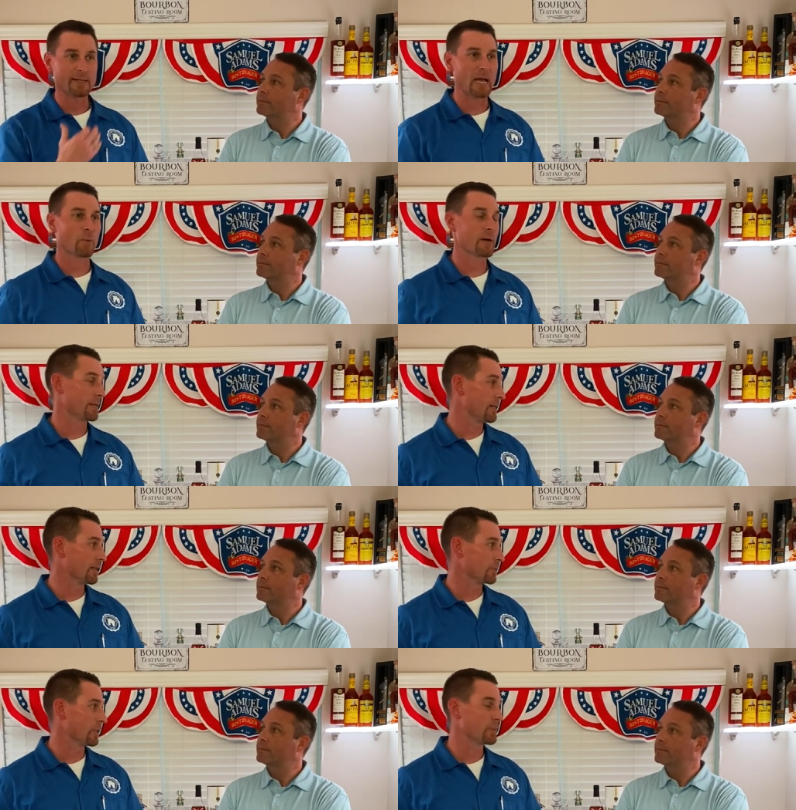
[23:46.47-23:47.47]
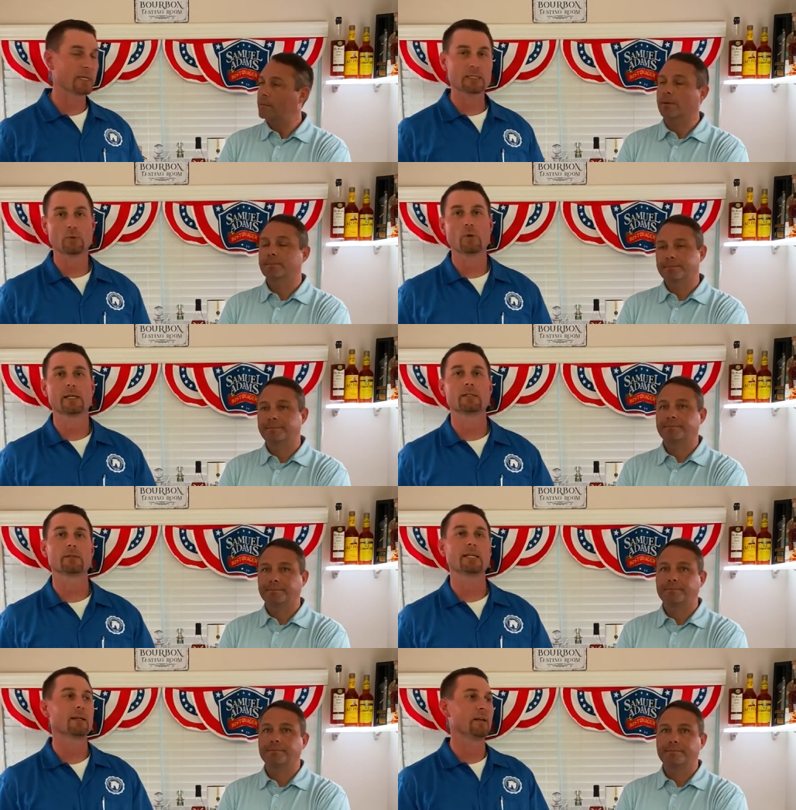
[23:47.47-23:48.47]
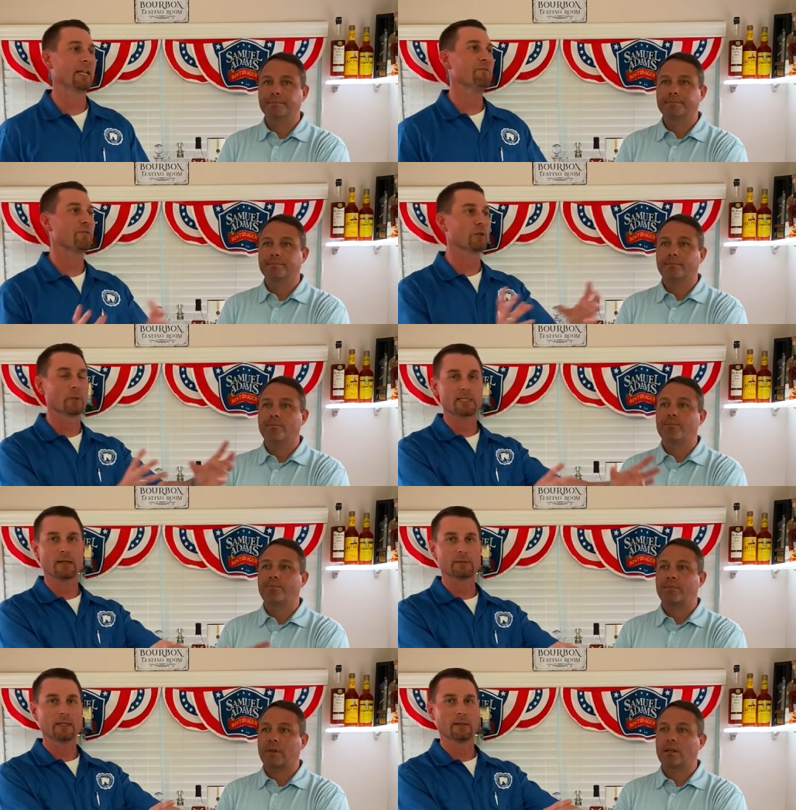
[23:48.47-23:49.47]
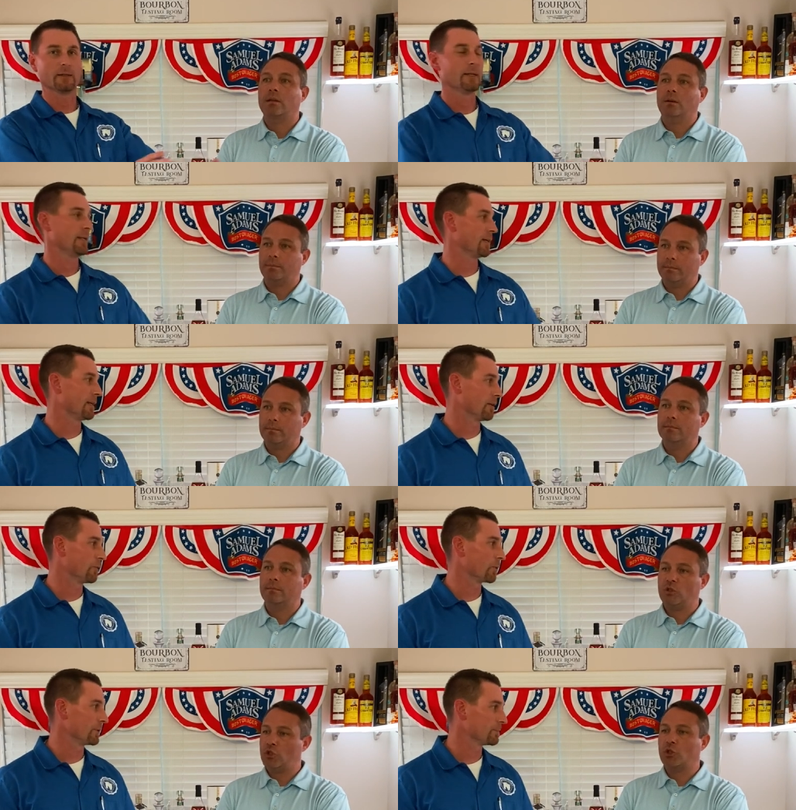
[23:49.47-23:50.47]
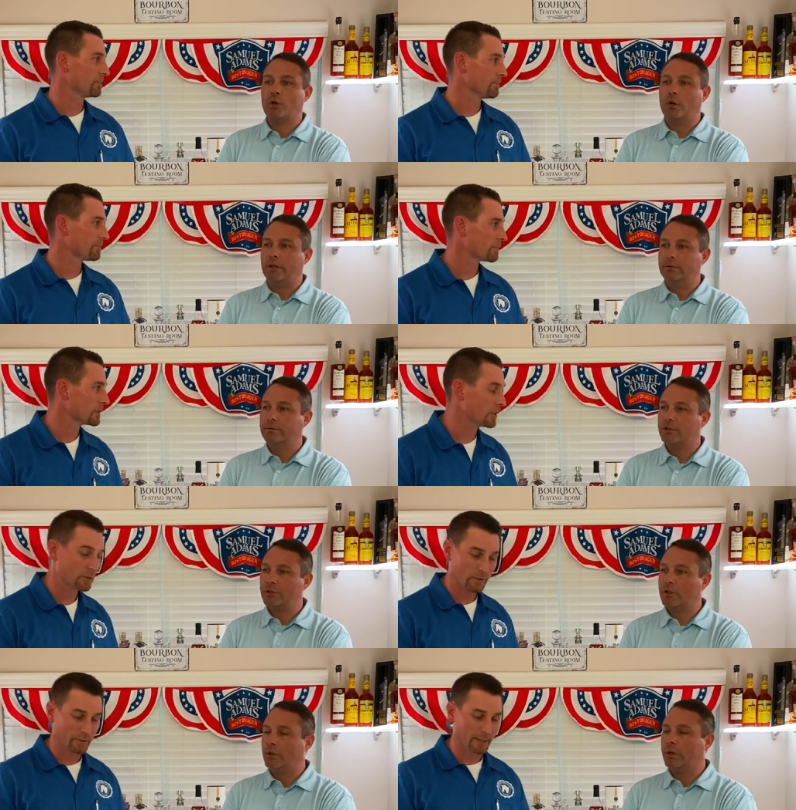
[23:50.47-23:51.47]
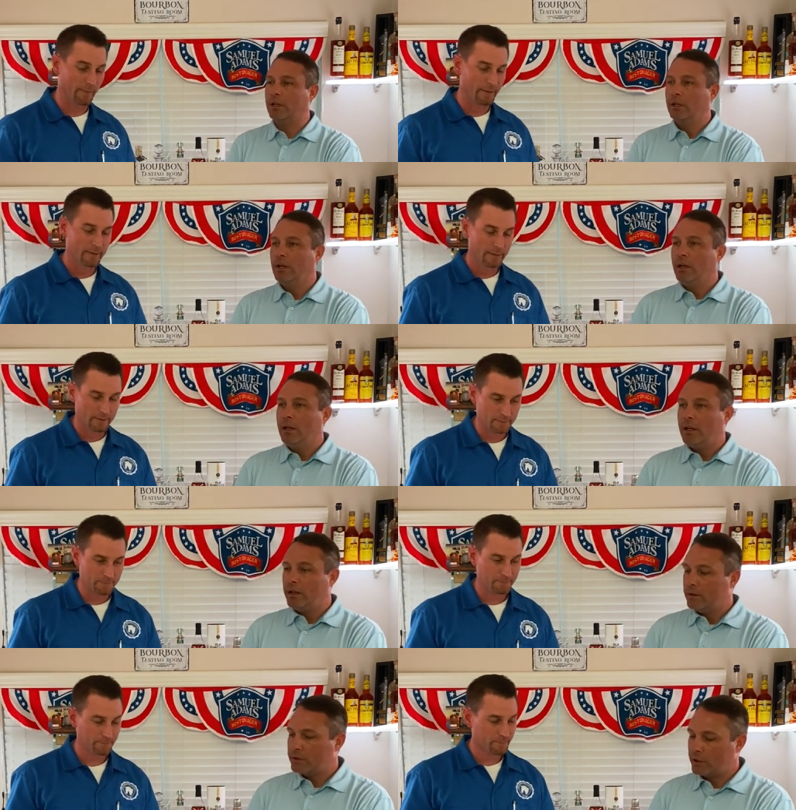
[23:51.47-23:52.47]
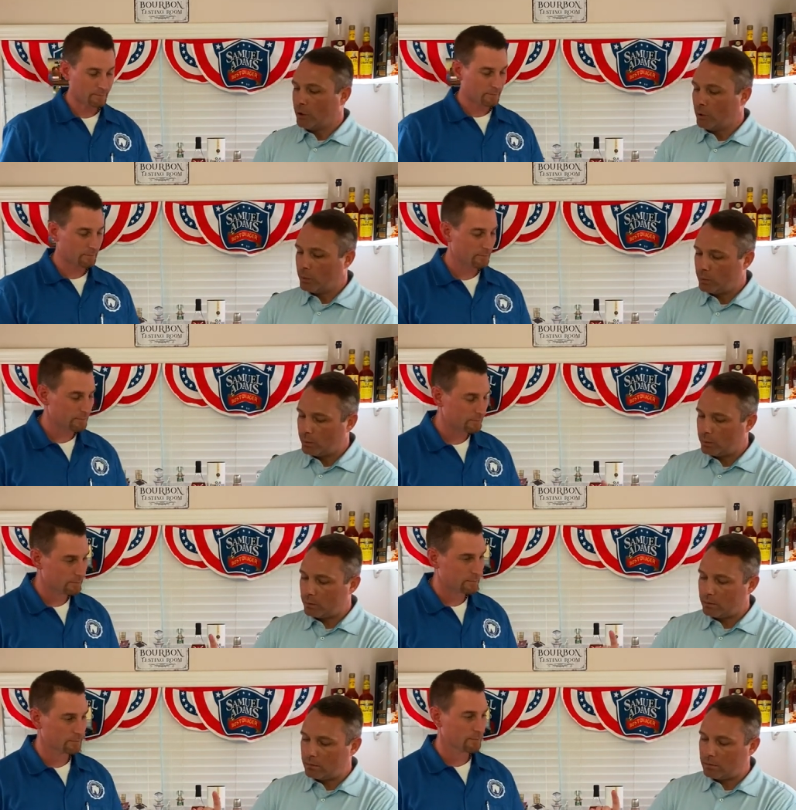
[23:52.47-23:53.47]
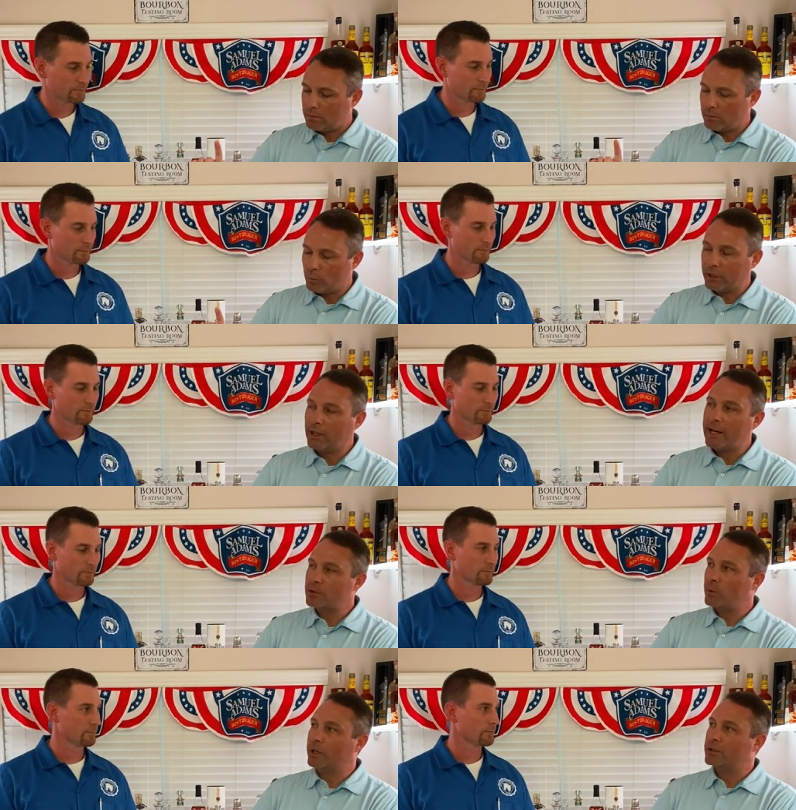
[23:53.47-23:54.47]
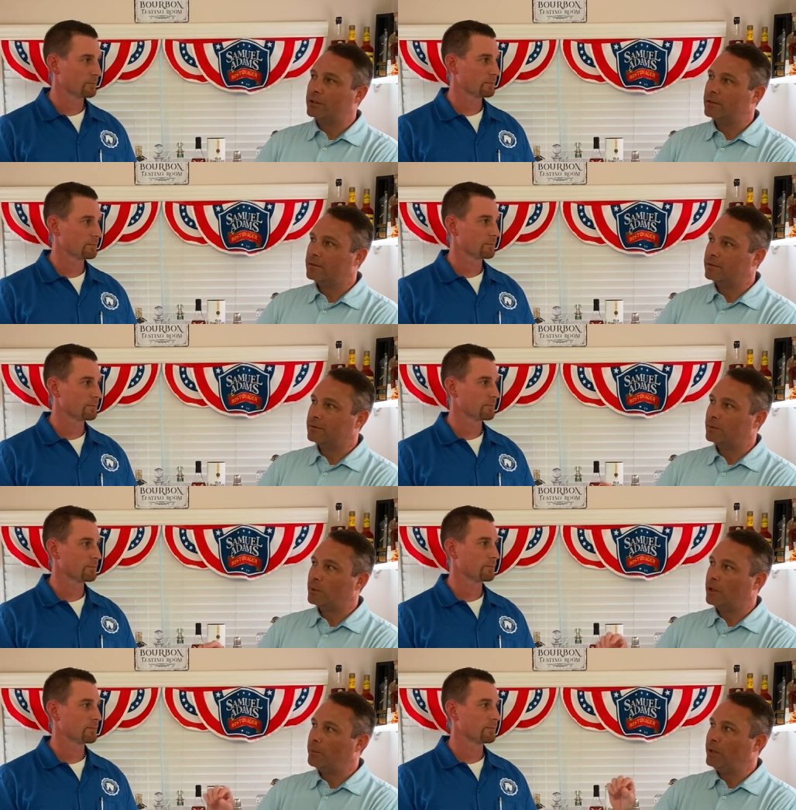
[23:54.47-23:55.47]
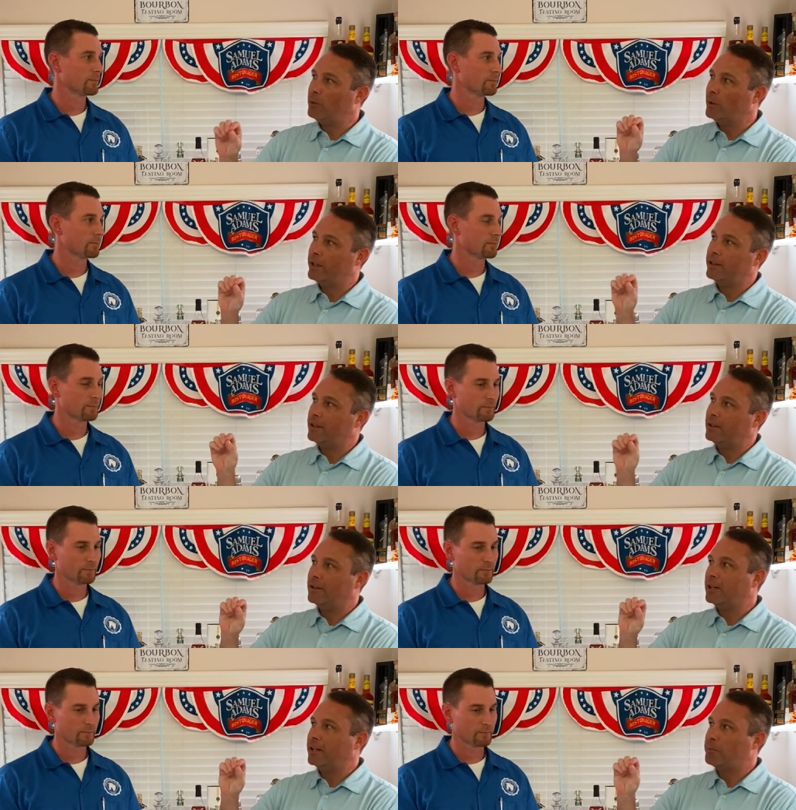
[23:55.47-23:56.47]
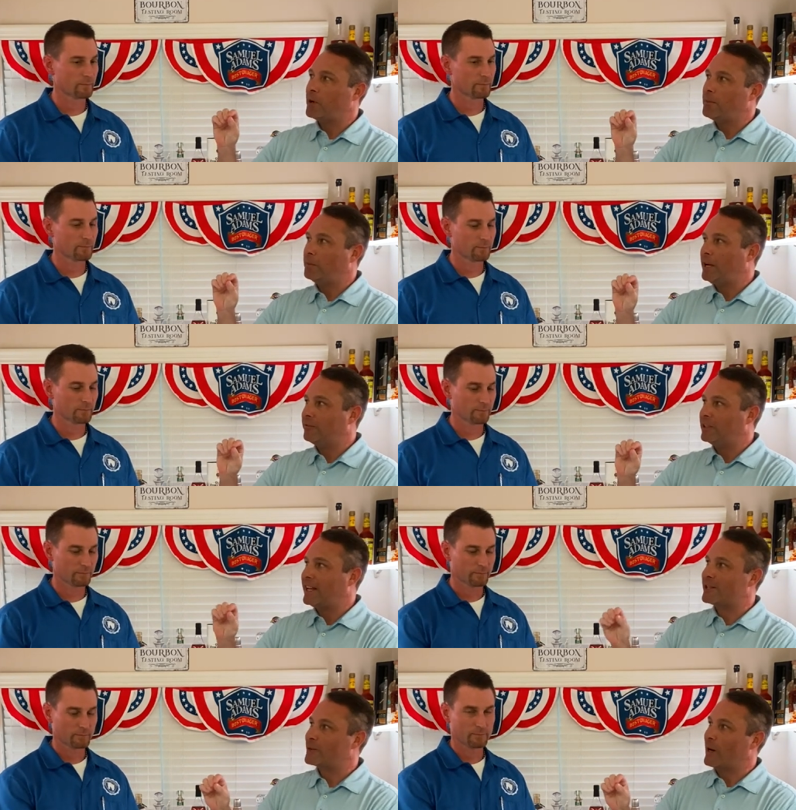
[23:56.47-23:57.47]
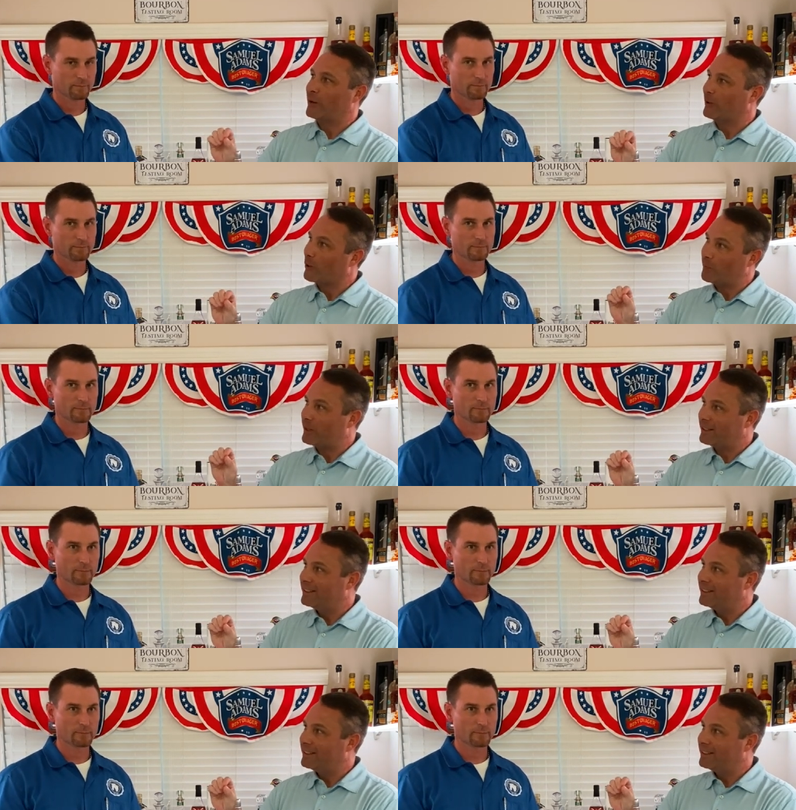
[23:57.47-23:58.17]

Speaker 1: Now we're not getting as much because they're wanting to get an influence out there yep. in California. Just to grow it. Just, Just to, grow, to grow it, yeah.
Speaker 2: So, one last question. Going to be one that you're going to probably have to dance around a little bit